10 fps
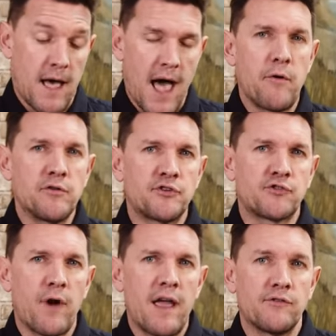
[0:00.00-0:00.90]
higher
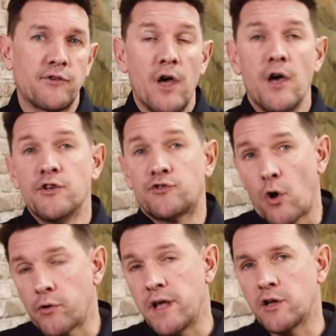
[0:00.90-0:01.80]
interest rates,
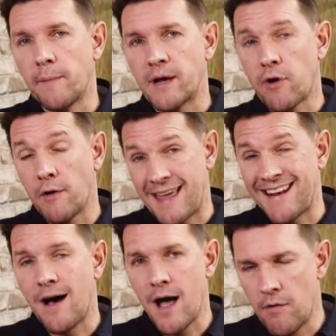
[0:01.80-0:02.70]
stronger economic growth
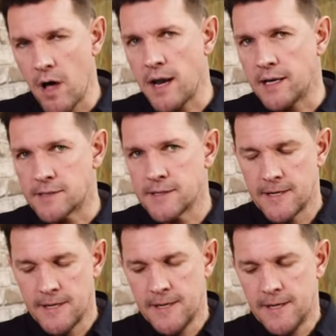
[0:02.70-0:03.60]
and higher earnings.
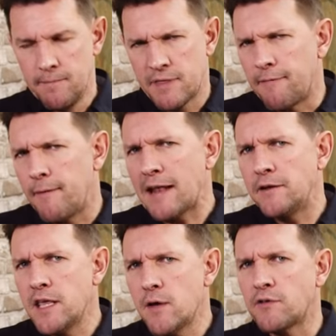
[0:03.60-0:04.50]
But the
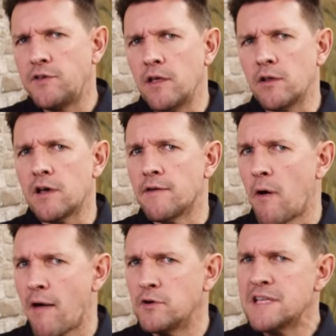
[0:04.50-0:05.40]
flattening U S yield curve,
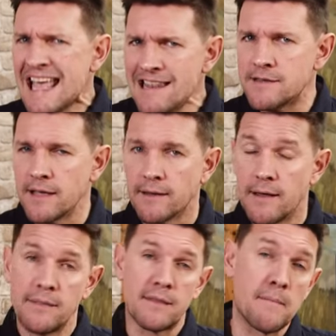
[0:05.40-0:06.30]
however, is hinting
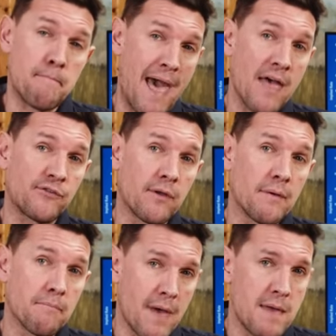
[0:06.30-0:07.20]
that the best
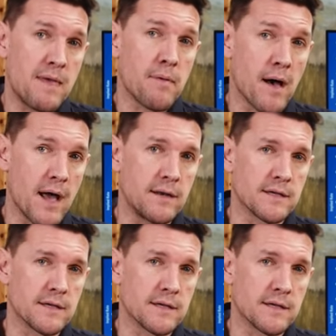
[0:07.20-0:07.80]
may be behind